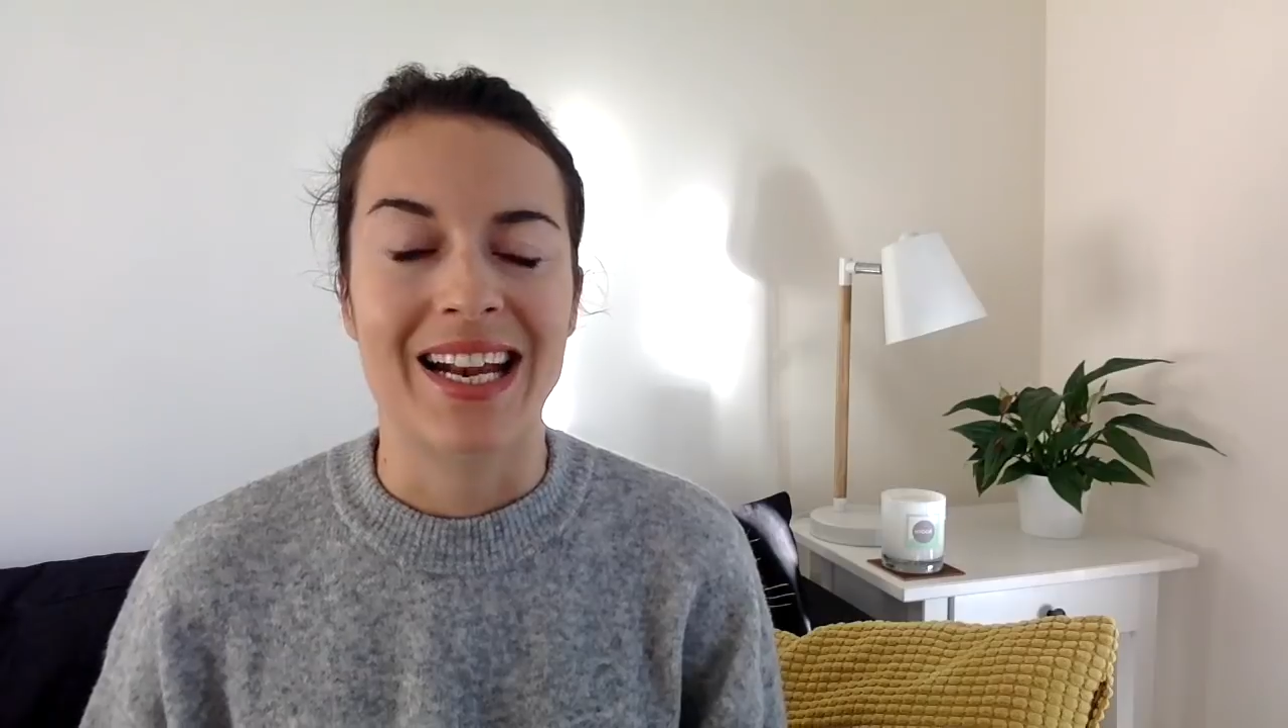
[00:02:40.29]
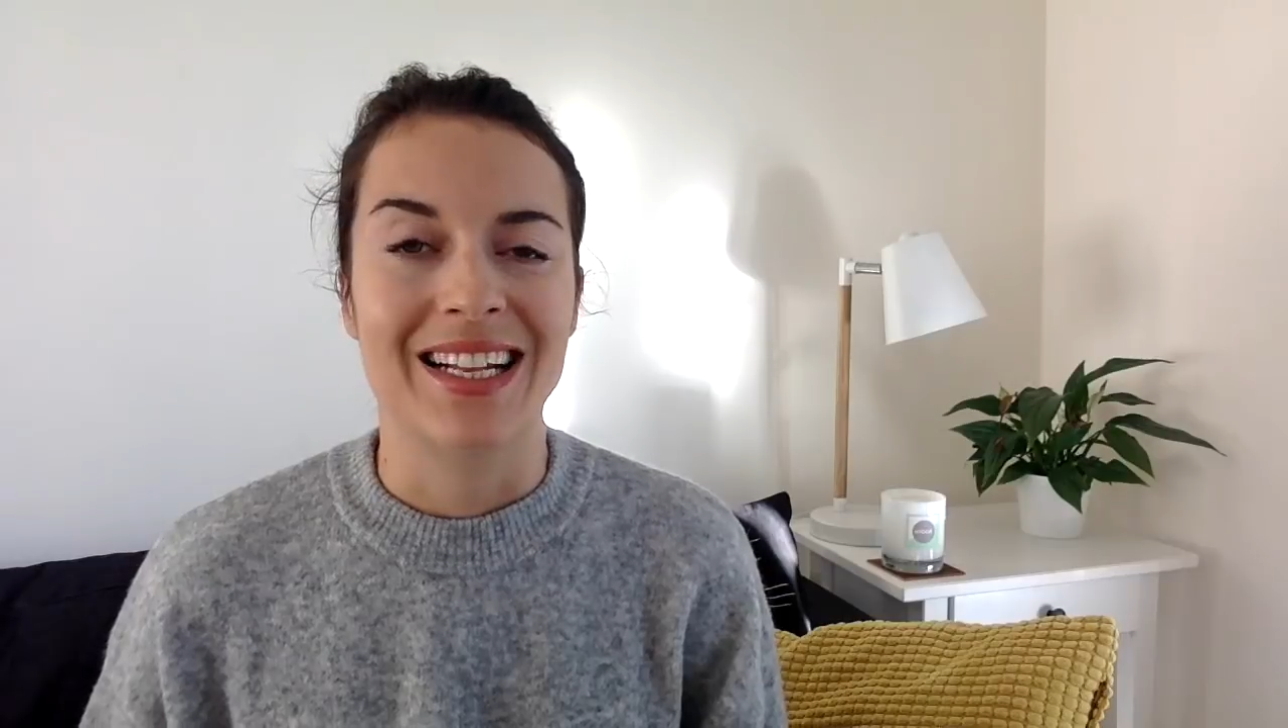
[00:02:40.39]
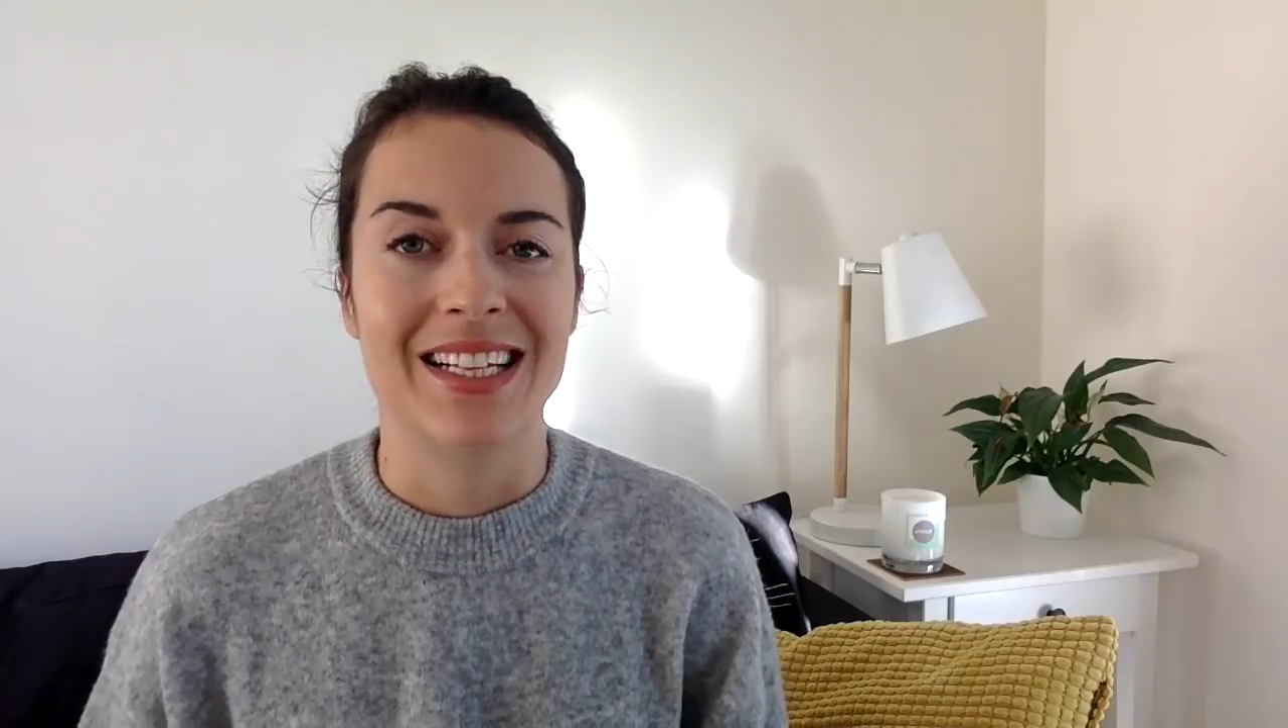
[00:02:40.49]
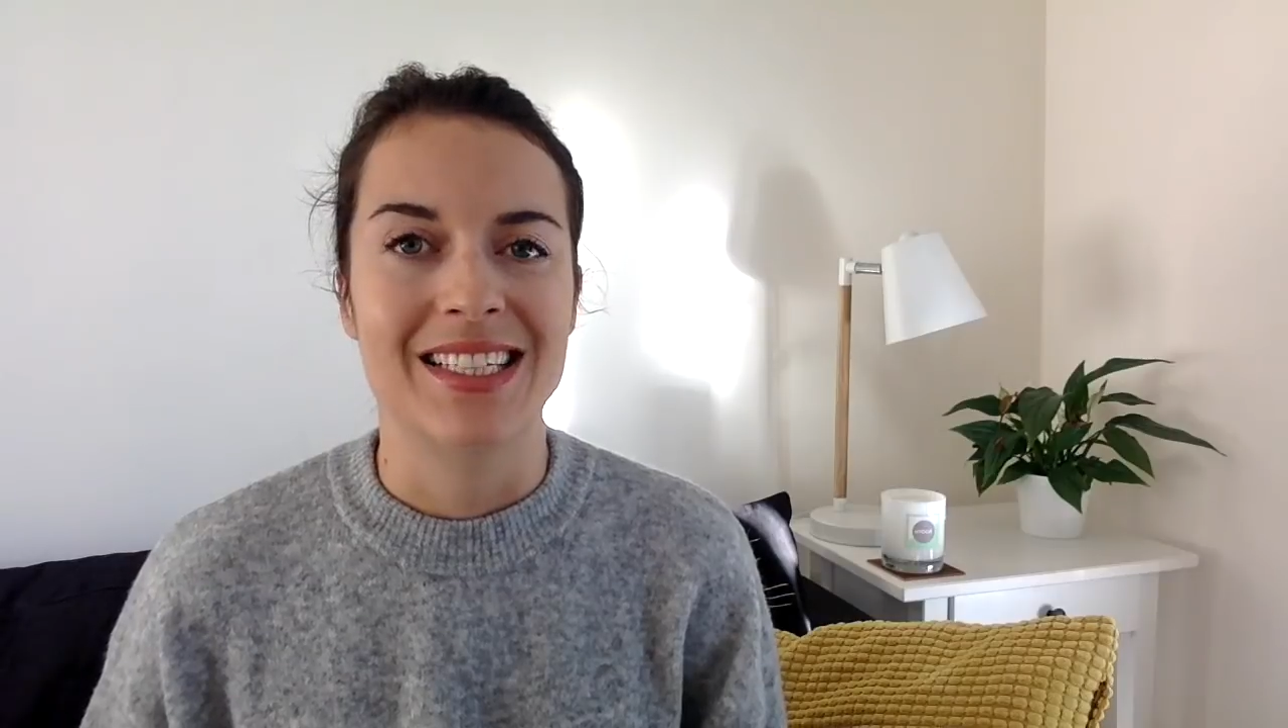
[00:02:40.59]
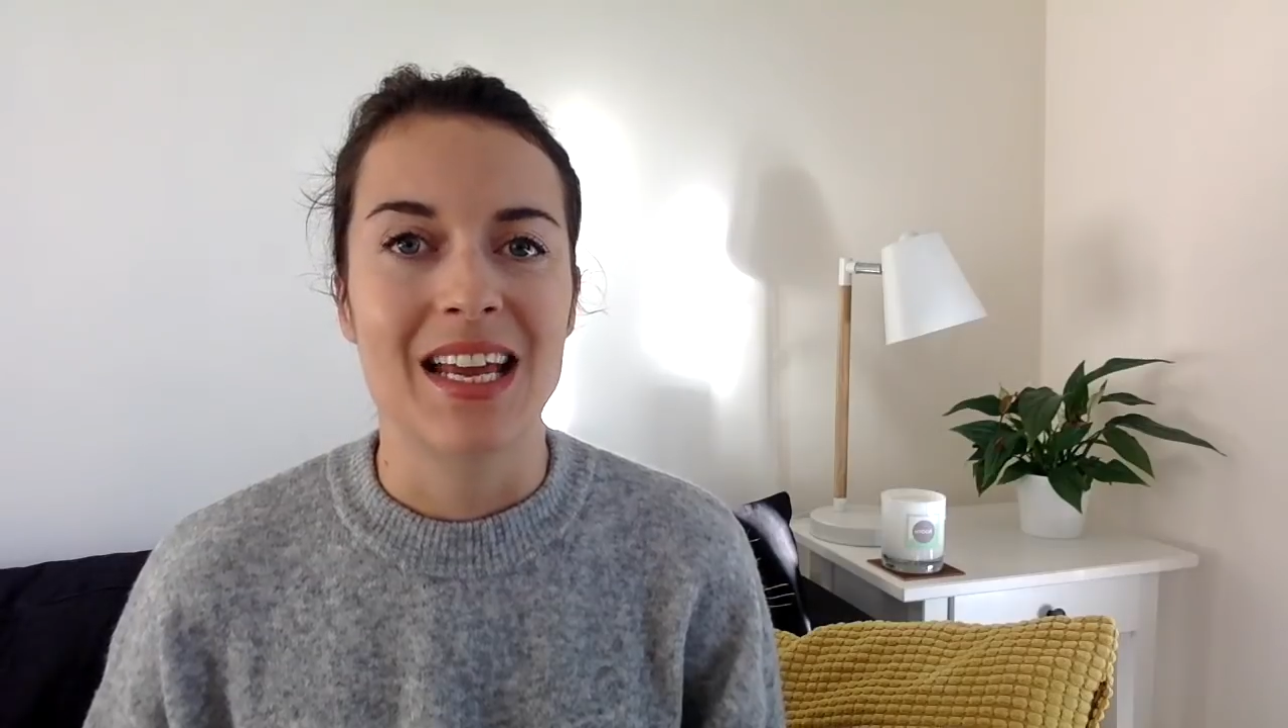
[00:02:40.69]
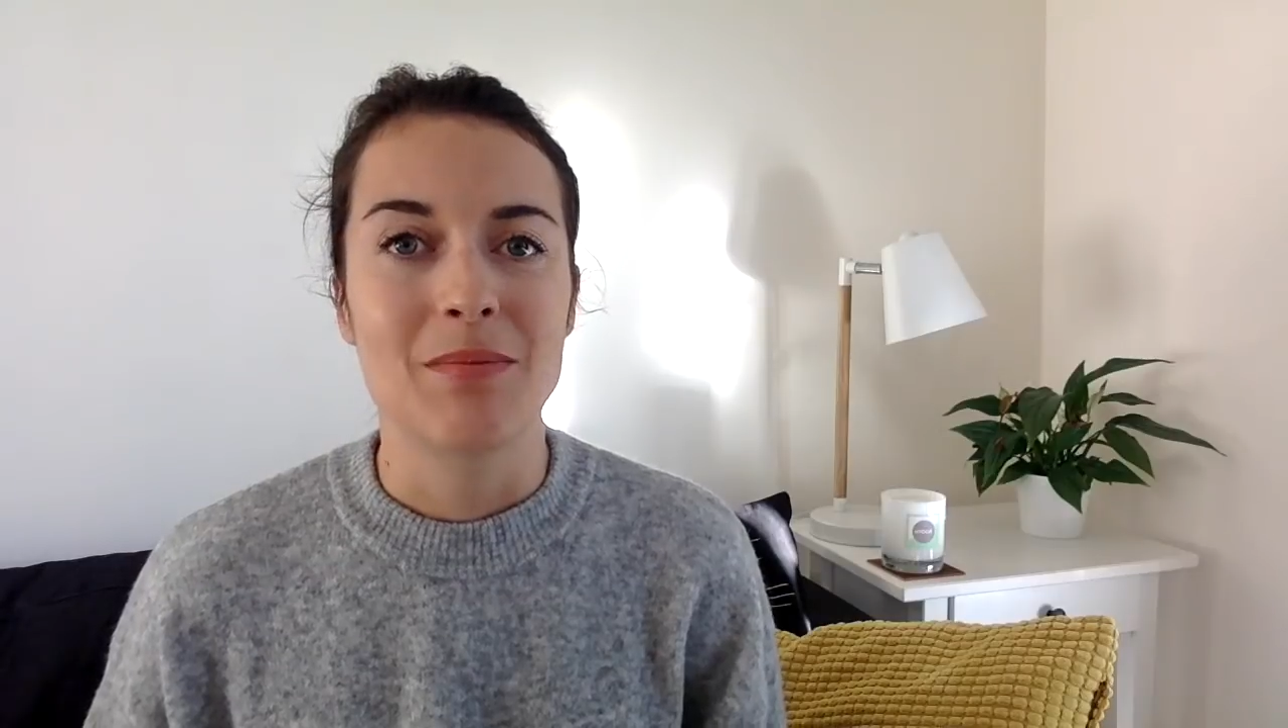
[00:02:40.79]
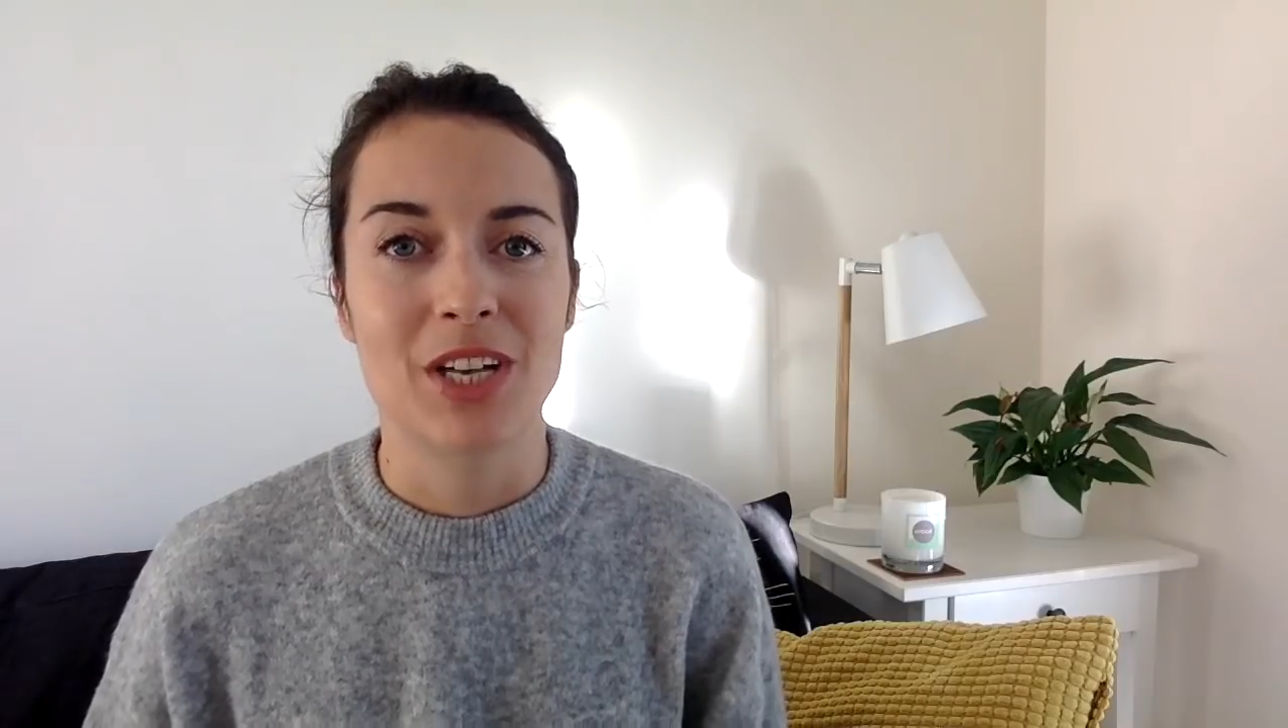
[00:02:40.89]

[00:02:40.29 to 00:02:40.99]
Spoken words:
and at the same